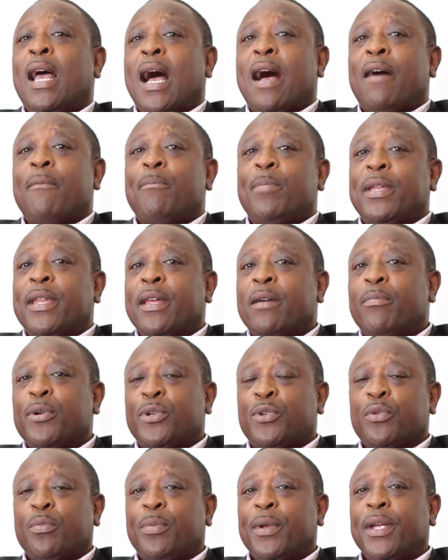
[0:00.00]
have been able
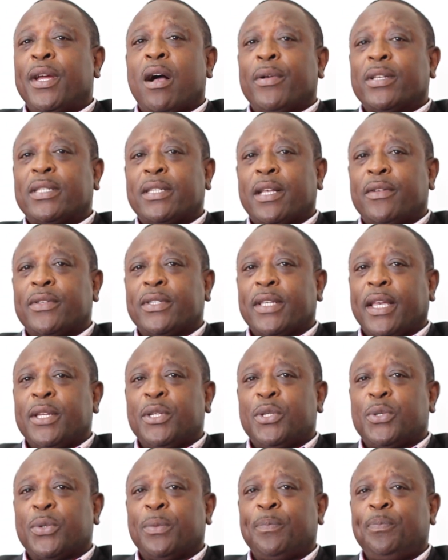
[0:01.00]
to bring ourselves
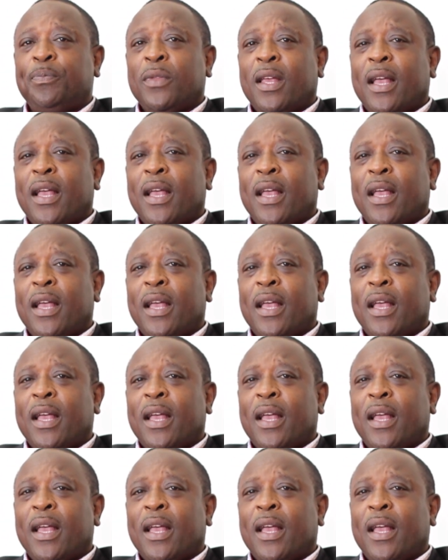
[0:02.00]
into.